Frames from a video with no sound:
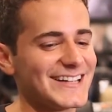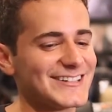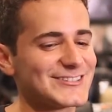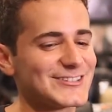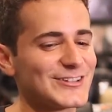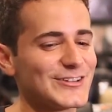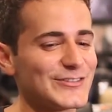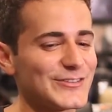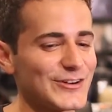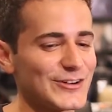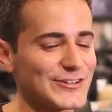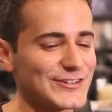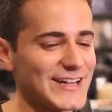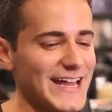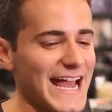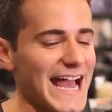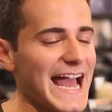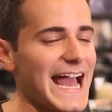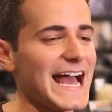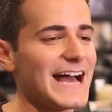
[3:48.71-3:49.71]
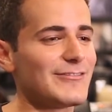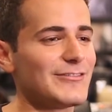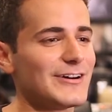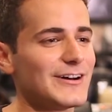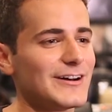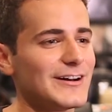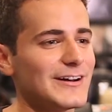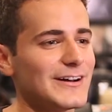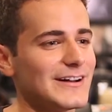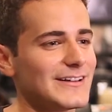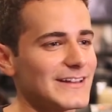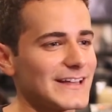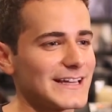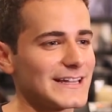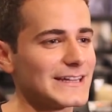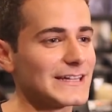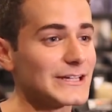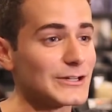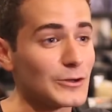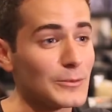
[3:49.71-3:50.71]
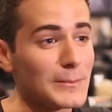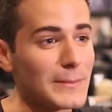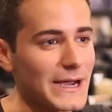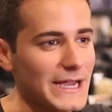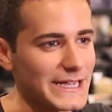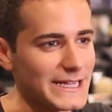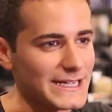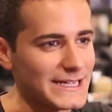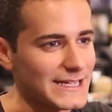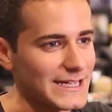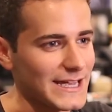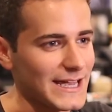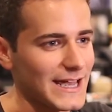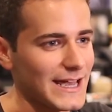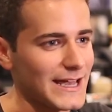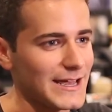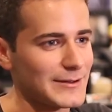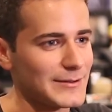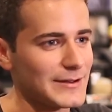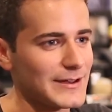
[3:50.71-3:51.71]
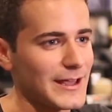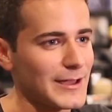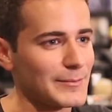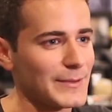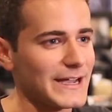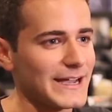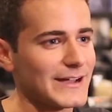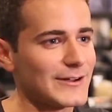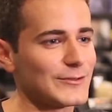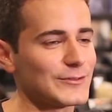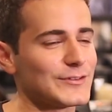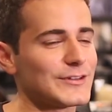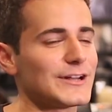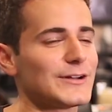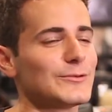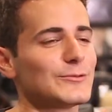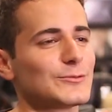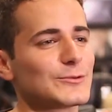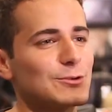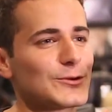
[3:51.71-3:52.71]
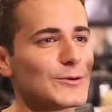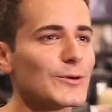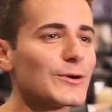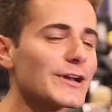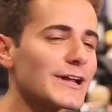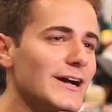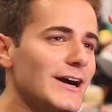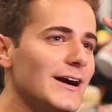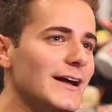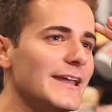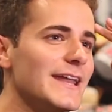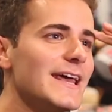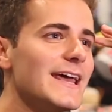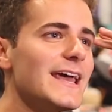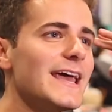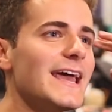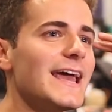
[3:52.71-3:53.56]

so the first day I have a little mic at my house that I was recording on.